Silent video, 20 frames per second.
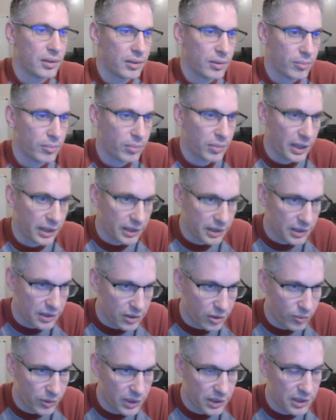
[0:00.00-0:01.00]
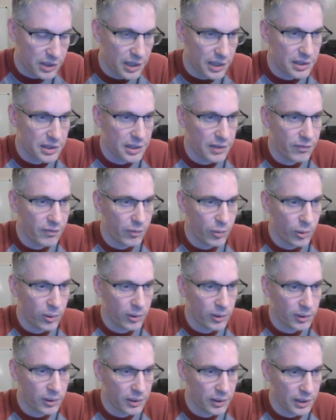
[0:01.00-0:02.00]
black has queen takes e4,
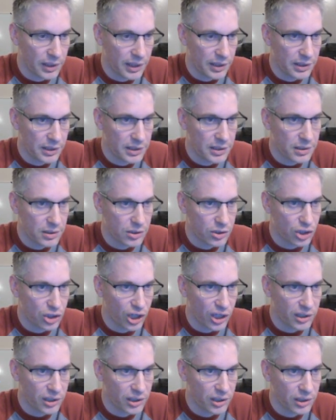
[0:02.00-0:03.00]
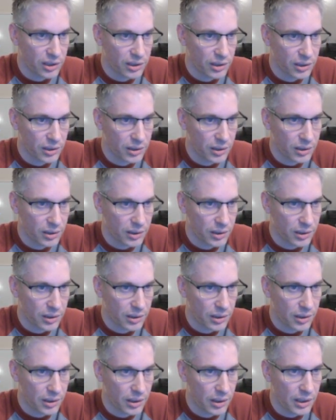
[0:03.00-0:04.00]
and this is check.
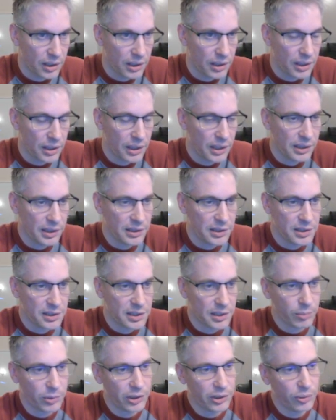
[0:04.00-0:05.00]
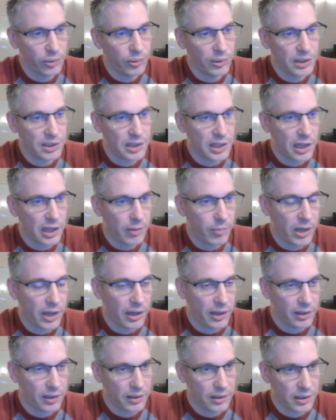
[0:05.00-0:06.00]
And then he's simply going to take
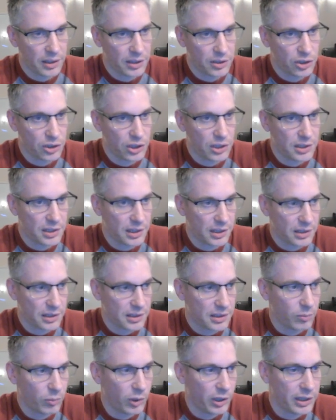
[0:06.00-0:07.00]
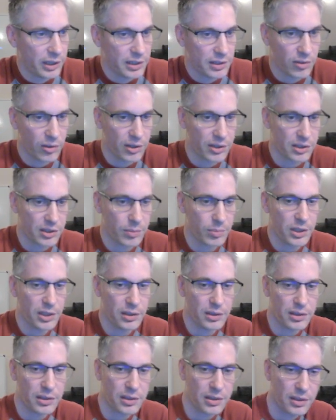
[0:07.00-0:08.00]
back on g6, and white has lost a
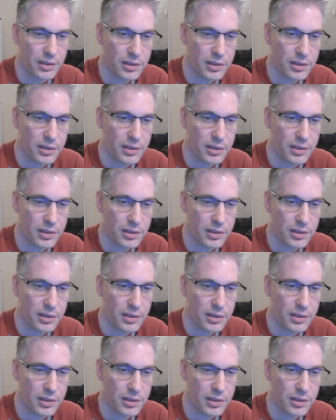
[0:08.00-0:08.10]
piece.